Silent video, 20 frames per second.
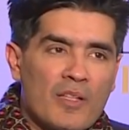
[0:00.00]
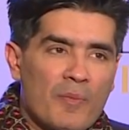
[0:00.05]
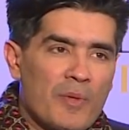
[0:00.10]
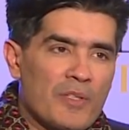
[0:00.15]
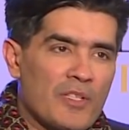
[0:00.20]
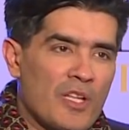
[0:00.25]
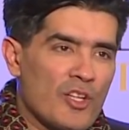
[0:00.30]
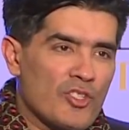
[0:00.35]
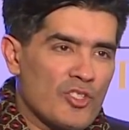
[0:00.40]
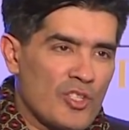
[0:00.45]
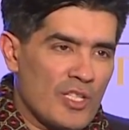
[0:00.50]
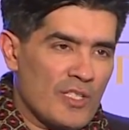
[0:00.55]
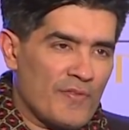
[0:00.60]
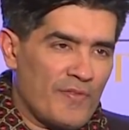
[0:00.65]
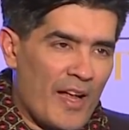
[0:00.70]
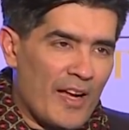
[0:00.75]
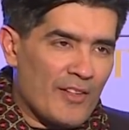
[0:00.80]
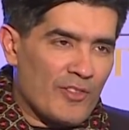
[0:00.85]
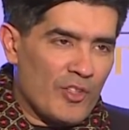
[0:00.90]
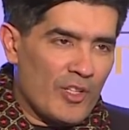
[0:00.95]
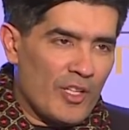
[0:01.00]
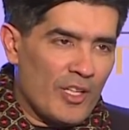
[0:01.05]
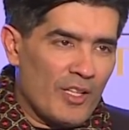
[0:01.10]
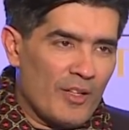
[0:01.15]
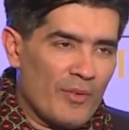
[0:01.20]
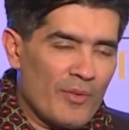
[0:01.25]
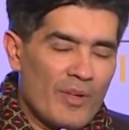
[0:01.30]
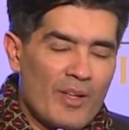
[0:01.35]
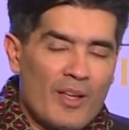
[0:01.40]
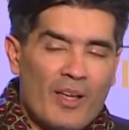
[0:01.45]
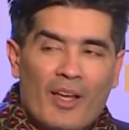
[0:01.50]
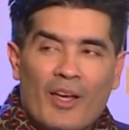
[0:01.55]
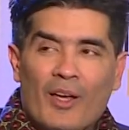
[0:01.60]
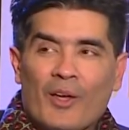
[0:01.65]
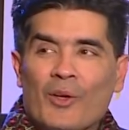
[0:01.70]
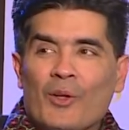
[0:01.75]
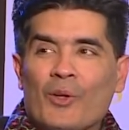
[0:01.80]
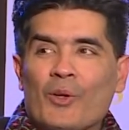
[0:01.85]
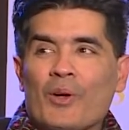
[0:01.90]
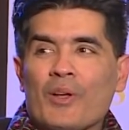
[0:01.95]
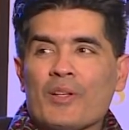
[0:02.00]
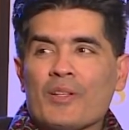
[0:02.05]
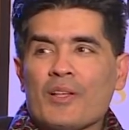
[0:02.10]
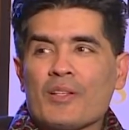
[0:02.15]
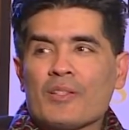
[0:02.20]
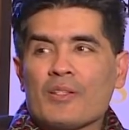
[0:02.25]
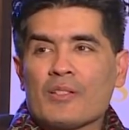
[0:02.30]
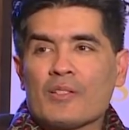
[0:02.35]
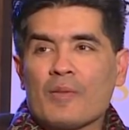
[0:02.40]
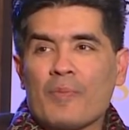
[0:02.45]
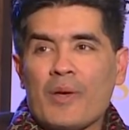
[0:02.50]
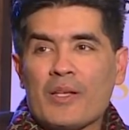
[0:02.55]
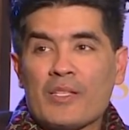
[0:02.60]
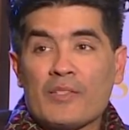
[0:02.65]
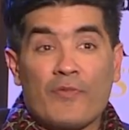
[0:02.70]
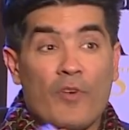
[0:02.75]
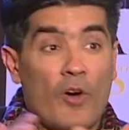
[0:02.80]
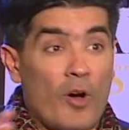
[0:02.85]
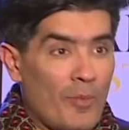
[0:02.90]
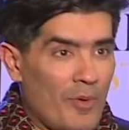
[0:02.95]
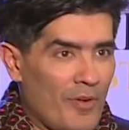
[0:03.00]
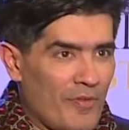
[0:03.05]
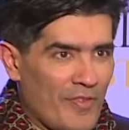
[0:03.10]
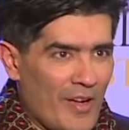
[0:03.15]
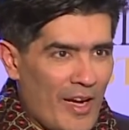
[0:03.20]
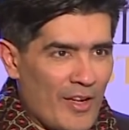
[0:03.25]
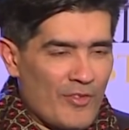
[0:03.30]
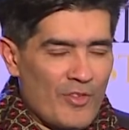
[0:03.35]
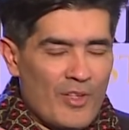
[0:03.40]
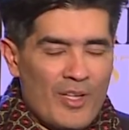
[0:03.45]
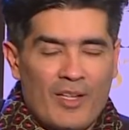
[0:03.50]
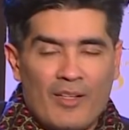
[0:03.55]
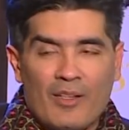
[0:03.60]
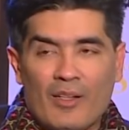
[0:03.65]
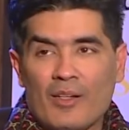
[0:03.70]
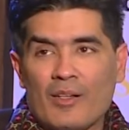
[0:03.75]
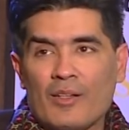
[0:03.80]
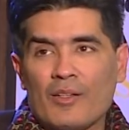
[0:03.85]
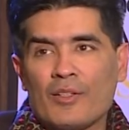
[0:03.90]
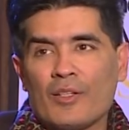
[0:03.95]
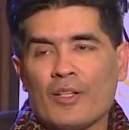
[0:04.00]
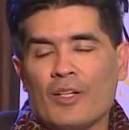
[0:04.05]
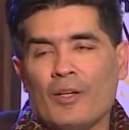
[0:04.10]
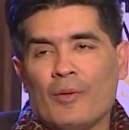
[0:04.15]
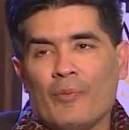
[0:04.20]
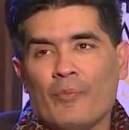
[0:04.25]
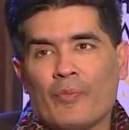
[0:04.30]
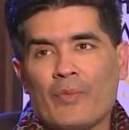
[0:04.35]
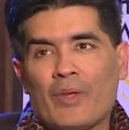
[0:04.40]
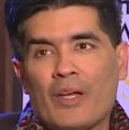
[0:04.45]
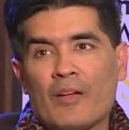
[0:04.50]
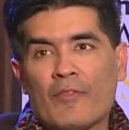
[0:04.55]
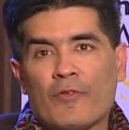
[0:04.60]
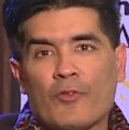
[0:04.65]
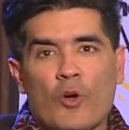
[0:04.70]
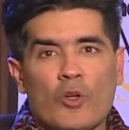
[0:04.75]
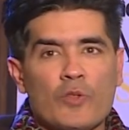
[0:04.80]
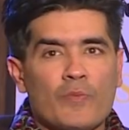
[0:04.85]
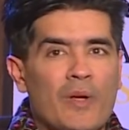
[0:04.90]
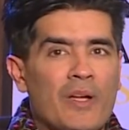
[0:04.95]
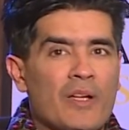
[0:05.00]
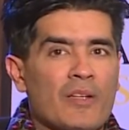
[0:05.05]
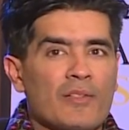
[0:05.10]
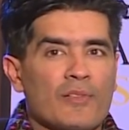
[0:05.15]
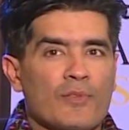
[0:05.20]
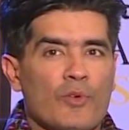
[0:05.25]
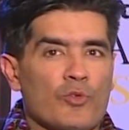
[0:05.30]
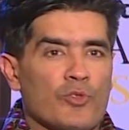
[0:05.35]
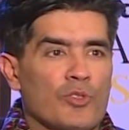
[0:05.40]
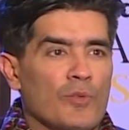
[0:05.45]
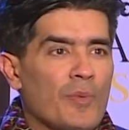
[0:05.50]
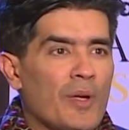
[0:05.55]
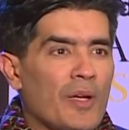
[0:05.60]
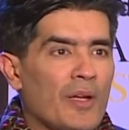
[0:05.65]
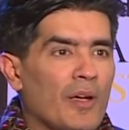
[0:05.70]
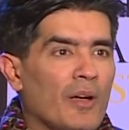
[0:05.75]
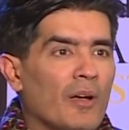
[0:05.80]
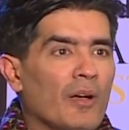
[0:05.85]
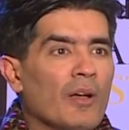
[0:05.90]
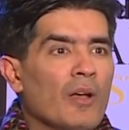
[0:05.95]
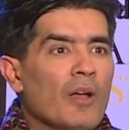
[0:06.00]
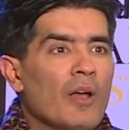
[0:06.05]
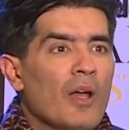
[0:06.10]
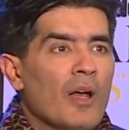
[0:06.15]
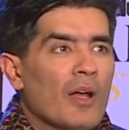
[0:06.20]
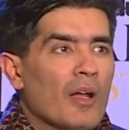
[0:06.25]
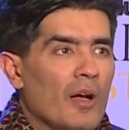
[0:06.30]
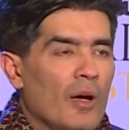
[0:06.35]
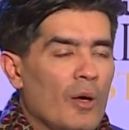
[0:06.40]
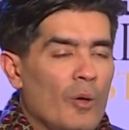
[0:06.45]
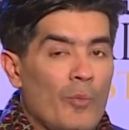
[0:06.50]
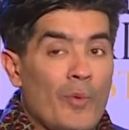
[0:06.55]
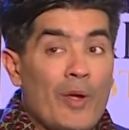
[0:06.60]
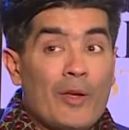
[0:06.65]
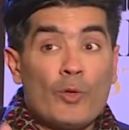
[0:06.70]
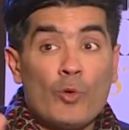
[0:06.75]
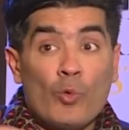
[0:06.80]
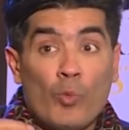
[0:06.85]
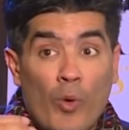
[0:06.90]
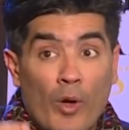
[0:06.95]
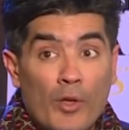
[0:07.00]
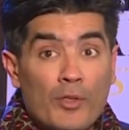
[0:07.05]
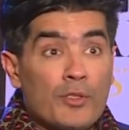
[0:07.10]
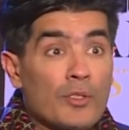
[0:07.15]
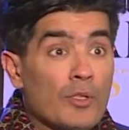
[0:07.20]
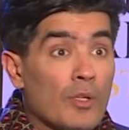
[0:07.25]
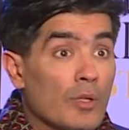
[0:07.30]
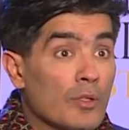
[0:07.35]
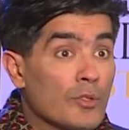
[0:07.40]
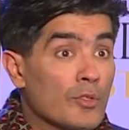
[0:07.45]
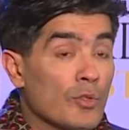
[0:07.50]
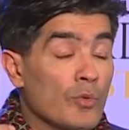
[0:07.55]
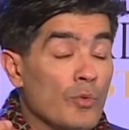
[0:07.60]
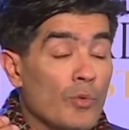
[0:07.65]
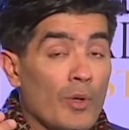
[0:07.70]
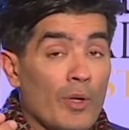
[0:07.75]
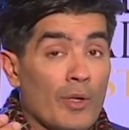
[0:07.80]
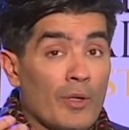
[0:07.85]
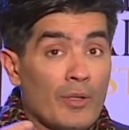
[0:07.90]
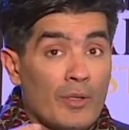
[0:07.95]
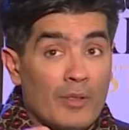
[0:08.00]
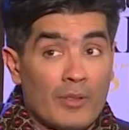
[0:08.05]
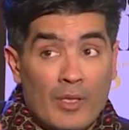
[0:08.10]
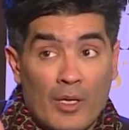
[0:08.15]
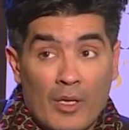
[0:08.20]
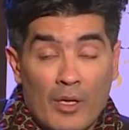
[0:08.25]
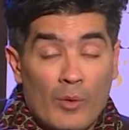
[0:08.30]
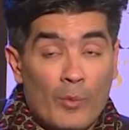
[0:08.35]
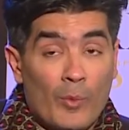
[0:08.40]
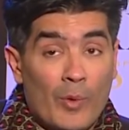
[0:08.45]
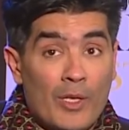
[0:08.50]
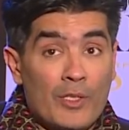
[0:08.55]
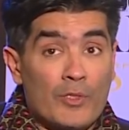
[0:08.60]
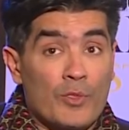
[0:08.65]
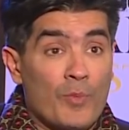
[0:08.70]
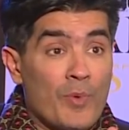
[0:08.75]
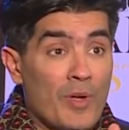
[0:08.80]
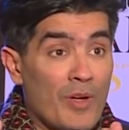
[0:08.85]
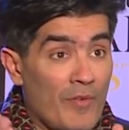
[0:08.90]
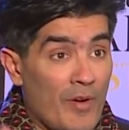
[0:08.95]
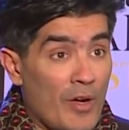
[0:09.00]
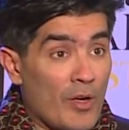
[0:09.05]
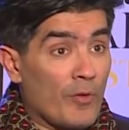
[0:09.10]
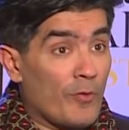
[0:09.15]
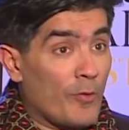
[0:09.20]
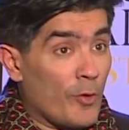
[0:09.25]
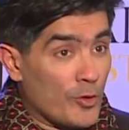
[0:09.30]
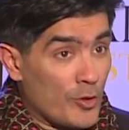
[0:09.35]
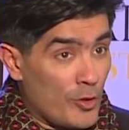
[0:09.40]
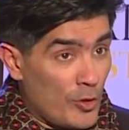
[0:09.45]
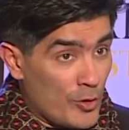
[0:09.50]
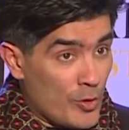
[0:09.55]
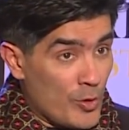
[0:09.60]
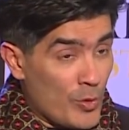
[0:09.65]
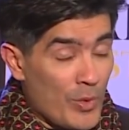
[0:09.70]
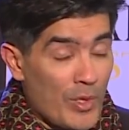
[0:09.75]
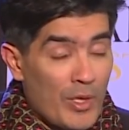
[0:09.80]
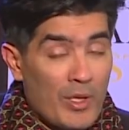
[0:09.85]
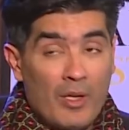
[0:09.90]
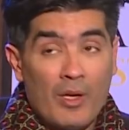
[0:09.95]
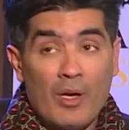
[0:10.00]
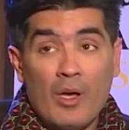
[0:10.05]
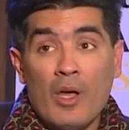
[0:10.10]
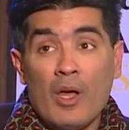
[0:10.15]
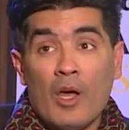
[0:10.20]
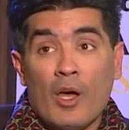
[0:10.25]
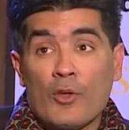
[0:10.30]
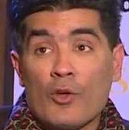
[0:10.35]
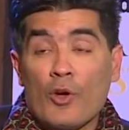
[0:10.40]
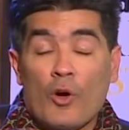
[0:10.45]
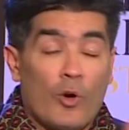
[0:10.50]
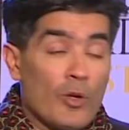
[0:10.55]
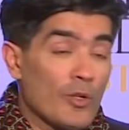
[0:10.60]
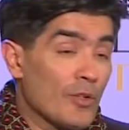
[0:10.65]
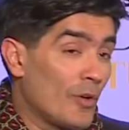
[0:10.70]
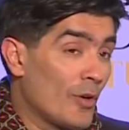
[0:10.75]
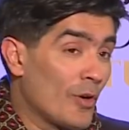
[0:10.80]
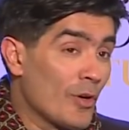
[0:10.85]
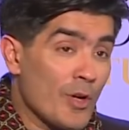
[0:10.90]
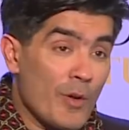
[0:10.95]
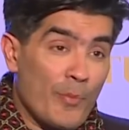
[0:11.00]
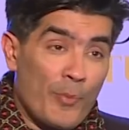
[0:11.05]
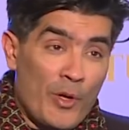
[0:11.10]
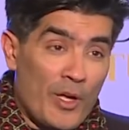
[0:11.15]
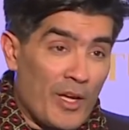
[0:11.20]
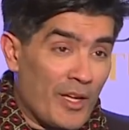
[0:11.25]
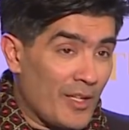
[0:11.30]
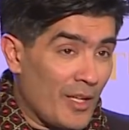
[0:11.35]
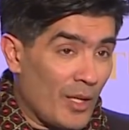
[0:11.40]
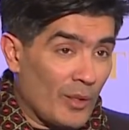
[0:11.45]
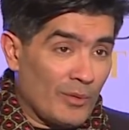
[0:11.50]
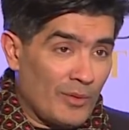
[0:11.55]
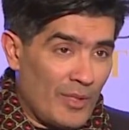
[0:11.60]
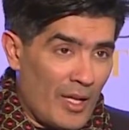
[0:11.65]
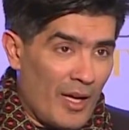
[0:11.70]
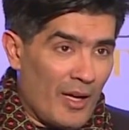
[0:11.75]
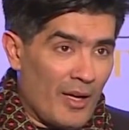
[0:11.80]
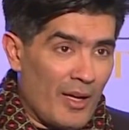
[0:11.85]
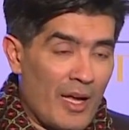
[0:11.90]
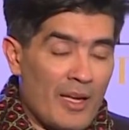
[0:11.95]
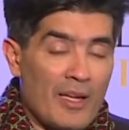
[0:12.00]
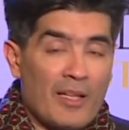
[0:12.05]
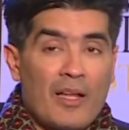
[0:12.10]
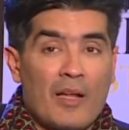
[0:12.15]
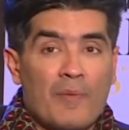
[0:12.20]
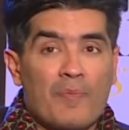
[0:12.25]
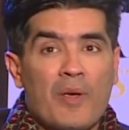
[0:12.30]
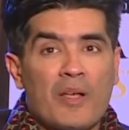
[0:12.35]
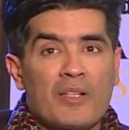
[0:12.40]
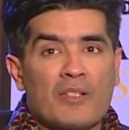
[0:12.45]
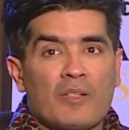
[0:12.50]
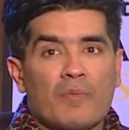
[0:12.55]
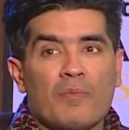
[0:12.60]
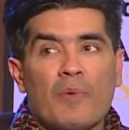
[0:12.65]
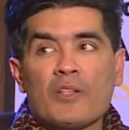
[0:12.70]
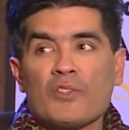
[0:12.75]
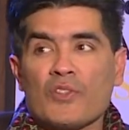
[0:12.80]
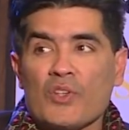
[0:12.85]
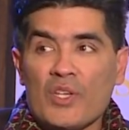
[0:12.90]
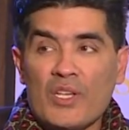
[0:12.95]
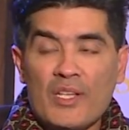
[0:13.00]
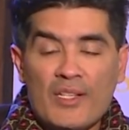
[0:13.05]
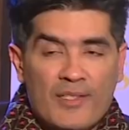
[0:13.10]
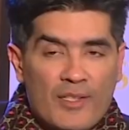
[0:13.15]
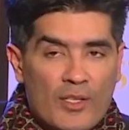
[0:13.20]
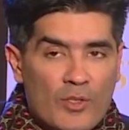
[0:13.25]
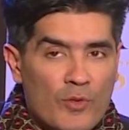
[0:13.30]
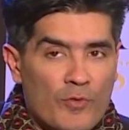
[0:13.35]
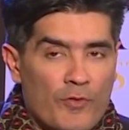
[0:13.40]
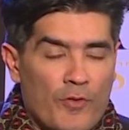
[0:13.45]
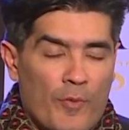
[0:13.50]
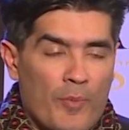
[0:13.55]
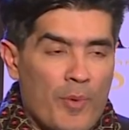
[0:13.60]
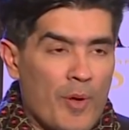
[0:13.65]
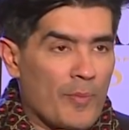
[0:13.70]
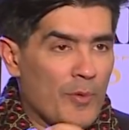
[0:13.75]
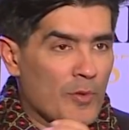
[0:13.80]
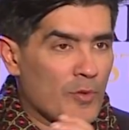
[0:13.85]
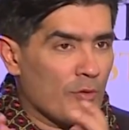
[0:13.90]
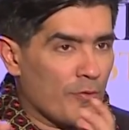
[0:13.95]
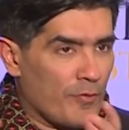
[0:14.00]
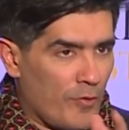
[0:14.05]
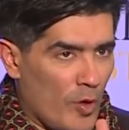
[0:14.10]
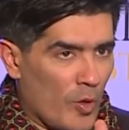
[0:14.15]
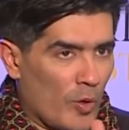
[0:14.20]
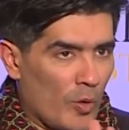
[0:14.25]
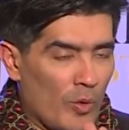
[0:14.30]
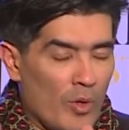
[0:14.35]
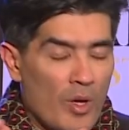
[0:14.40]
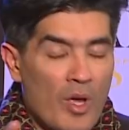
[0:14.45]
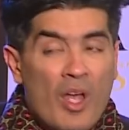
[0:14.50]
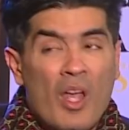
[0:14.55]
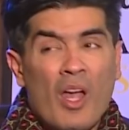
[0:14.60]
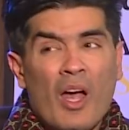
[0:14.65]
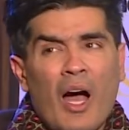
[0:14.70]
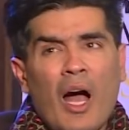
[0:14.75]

is imitation is flattery, yeah. you know, is, is the best form of flattery, and and, uh, and of course when it is social media, uh, when you want to, to the whole world to be aware of what you're doing, you're already putting it out there and that makes it much easier to, for people to follow. follow.